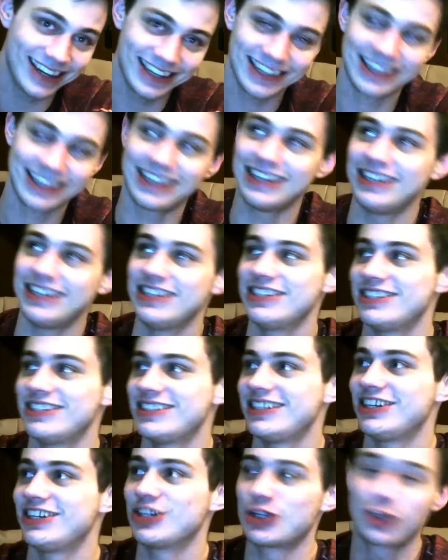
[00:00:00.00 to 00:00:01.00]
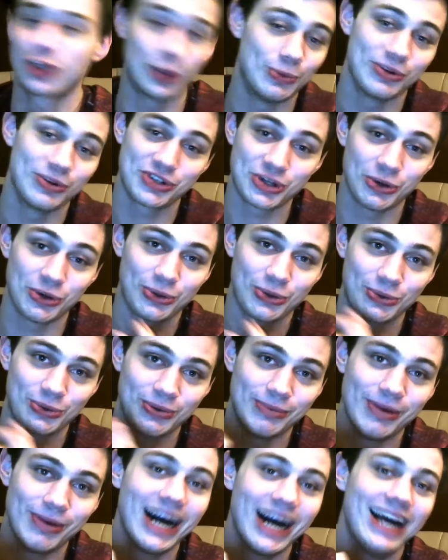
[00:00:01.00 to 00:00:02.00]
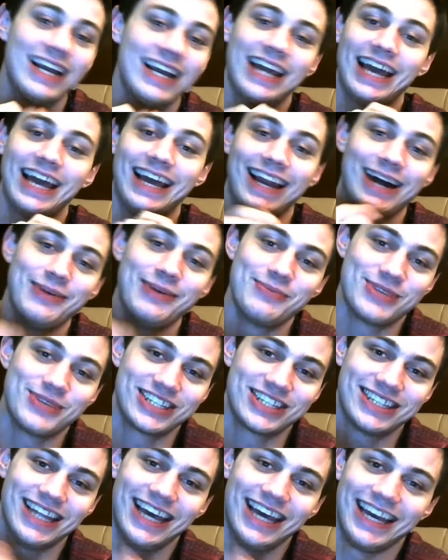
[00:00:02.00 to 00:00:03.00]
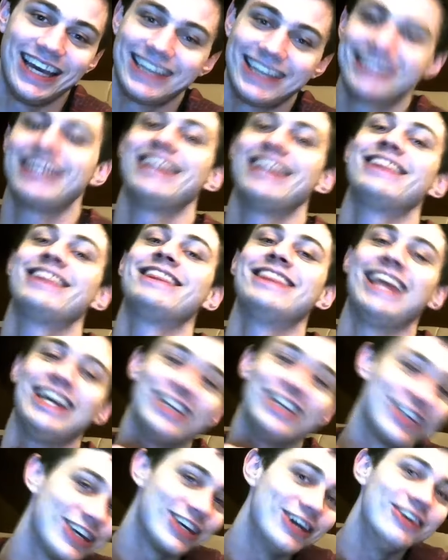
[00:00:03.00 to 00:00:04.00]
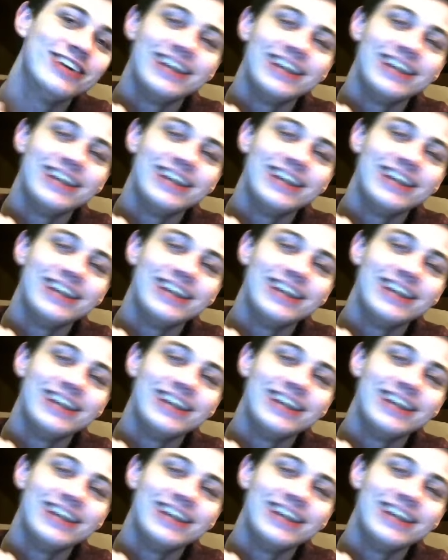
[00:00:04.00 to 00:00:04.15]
because there's so much going through my mind, and I'm just like, thank you.